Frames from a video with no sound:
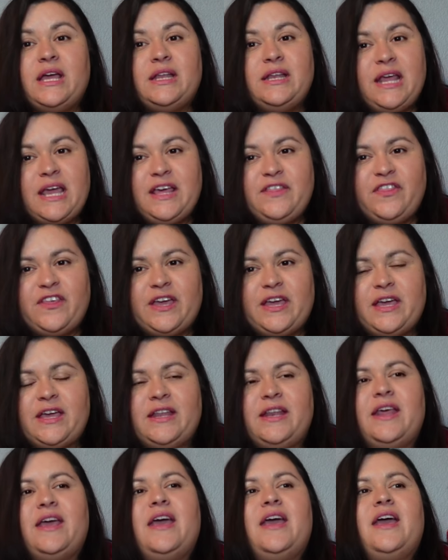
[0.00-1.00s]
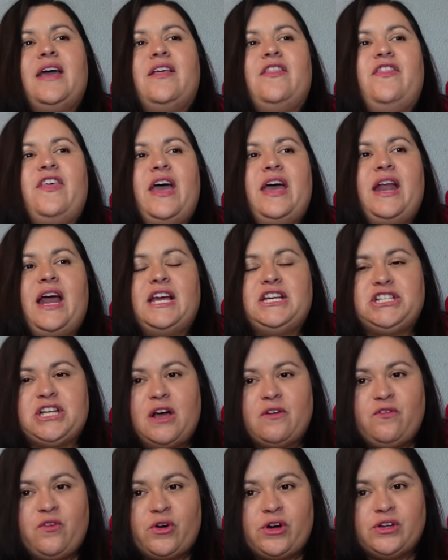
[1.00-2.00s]
Nathan, that I
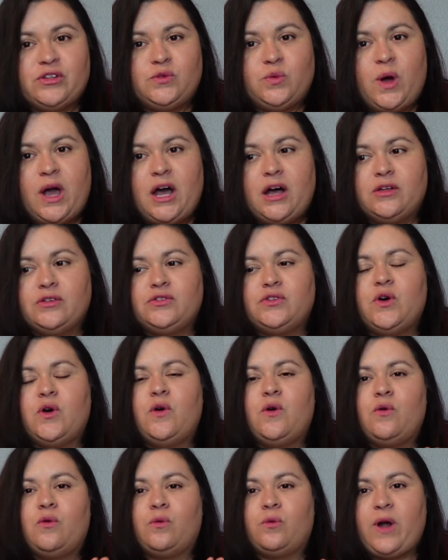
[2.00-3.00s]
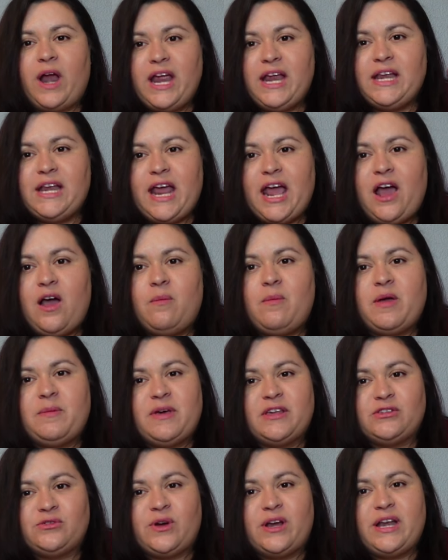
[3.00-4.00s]
shop for as well. So right now, my
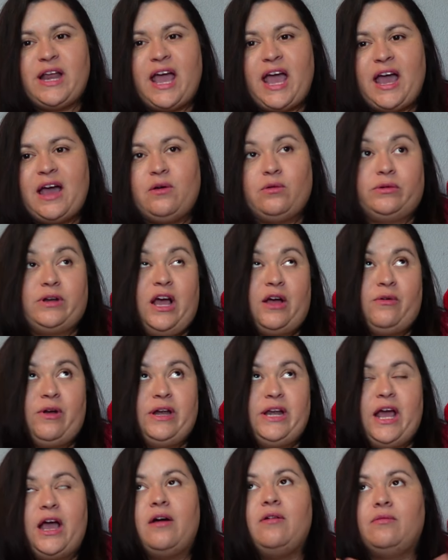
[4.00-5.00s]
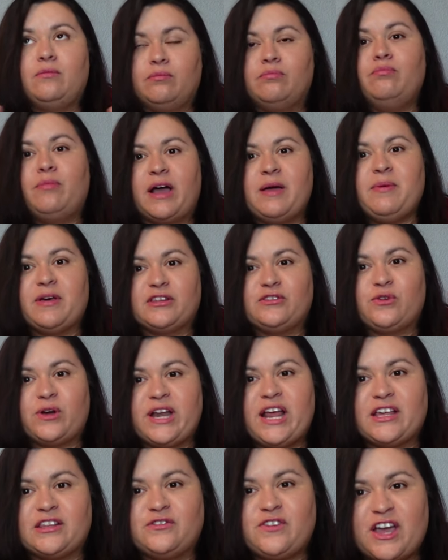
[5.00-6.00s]
best friend has, or not right now, my best
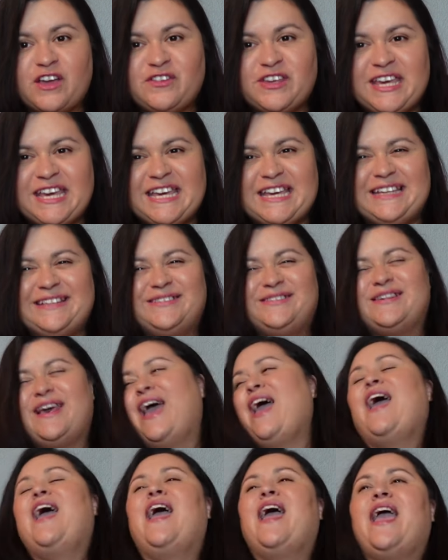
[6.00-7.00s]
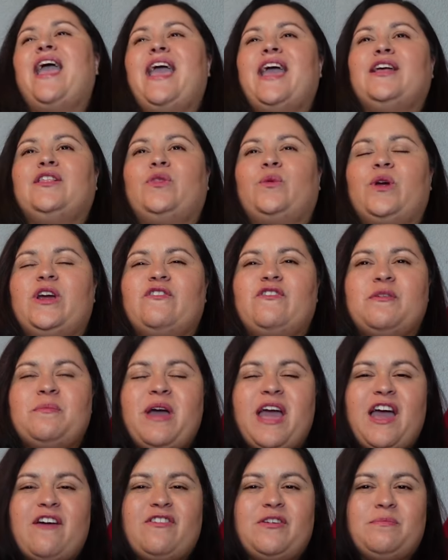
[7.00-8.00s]
friend has five kids, and three of them
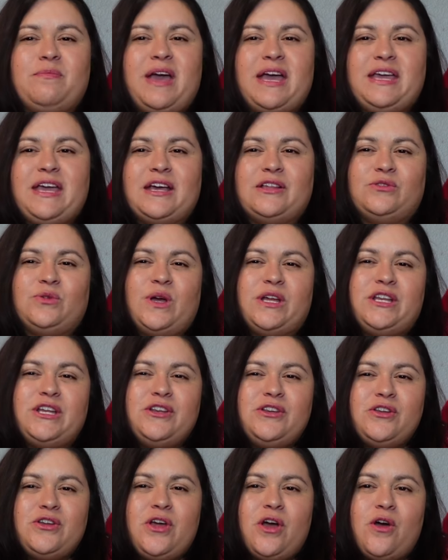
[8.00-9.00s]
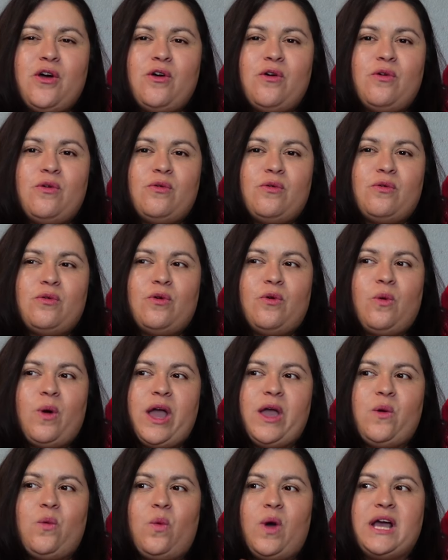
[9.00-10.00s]
I haven't met yet, so I didn't know
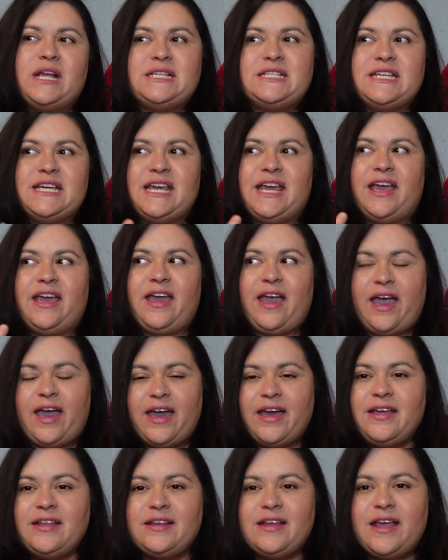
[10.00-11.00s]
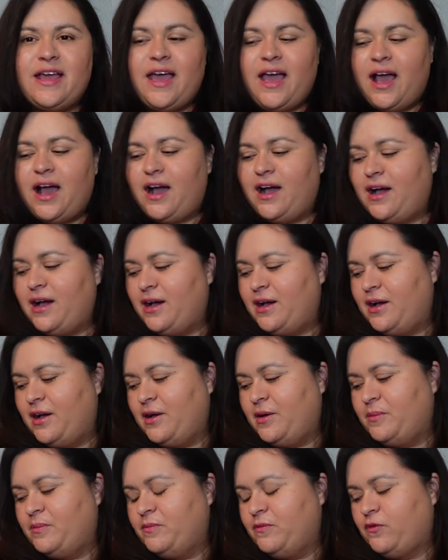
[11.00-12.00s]
quite what to get
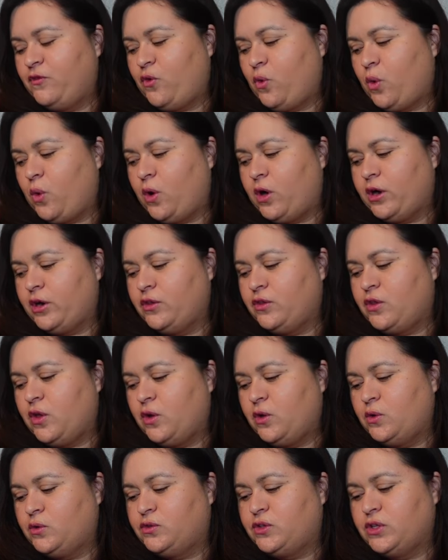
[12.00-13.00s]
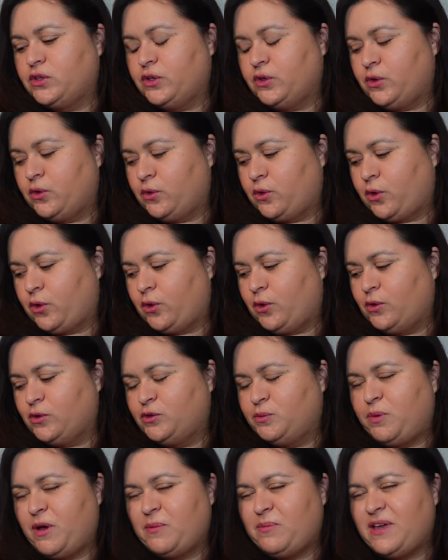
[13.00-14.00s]
um, for those little
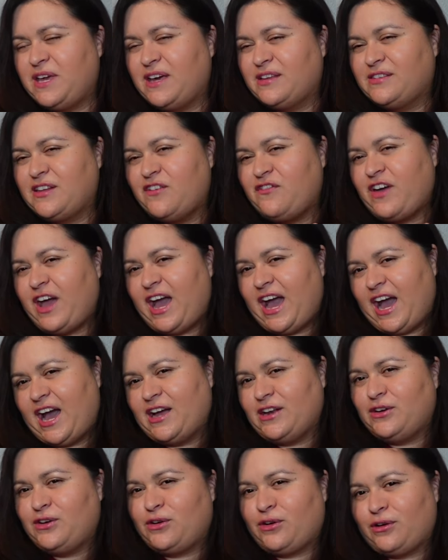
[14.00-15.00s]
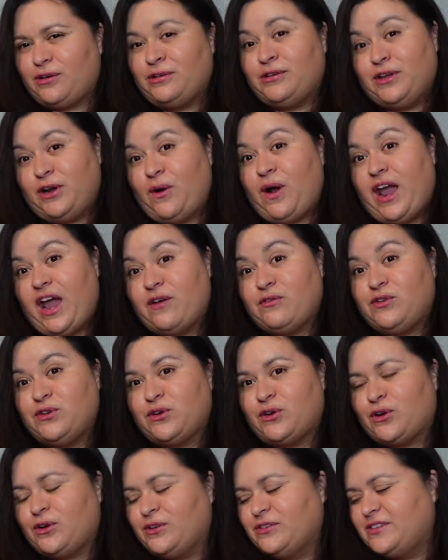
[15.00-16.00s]
girls, but because I've had girls, you know, I have two
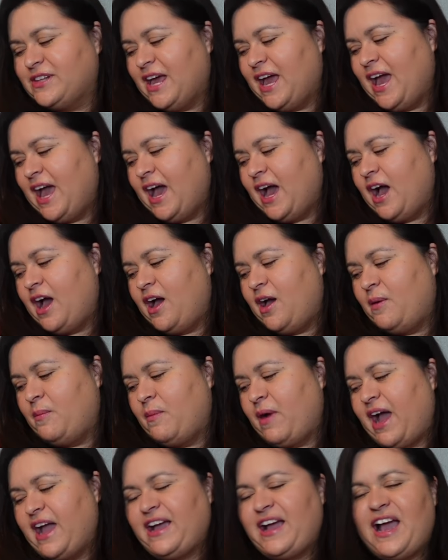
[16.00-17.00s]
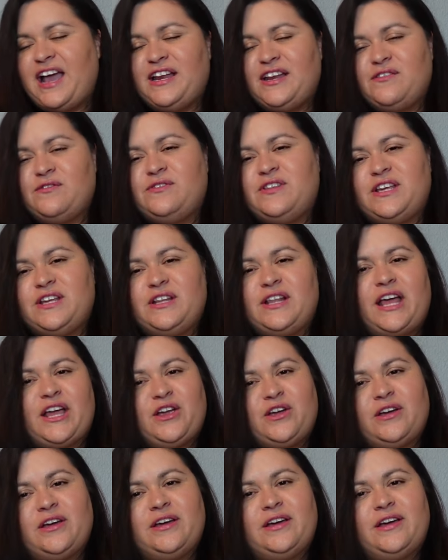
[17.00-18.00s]
girls, um, I kind of did
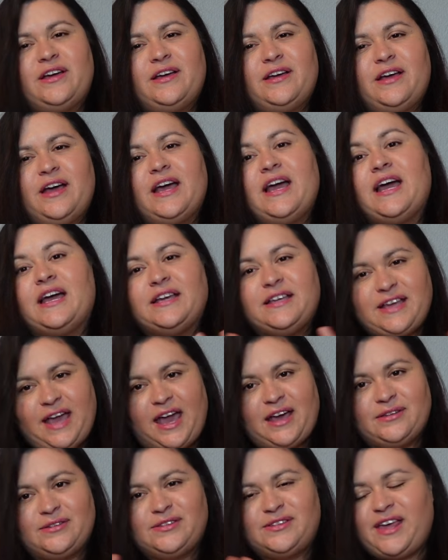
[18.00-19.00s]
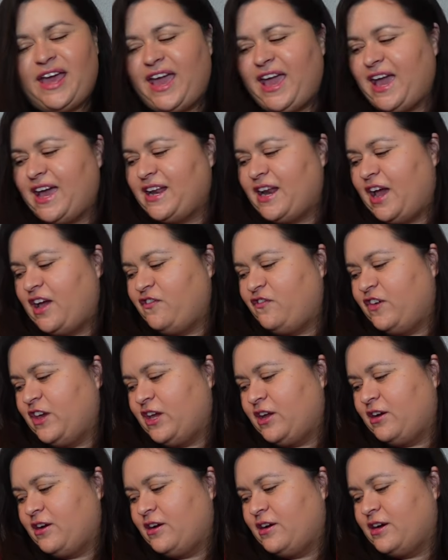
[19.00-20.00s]
like a, a, a guess, and I
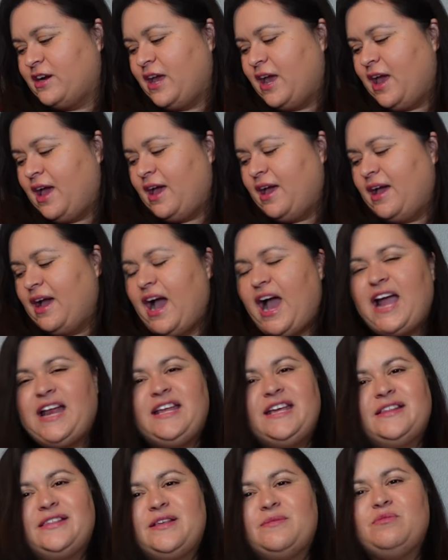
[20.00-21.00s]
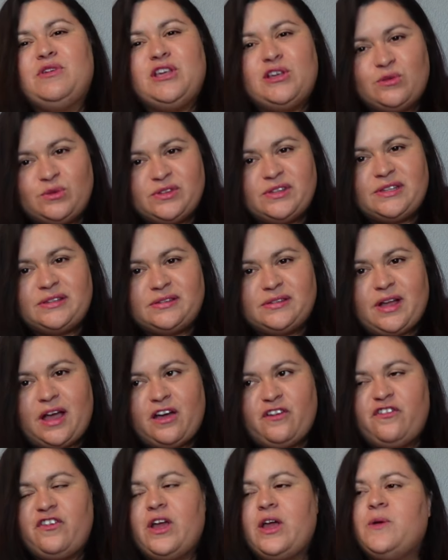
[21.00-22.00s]
figured I'd get them cutesy
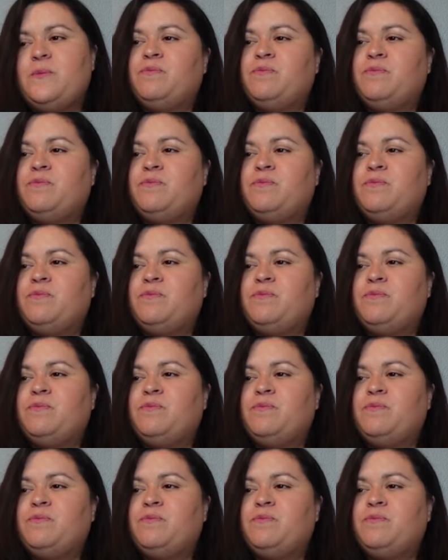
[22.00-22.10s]
stuff.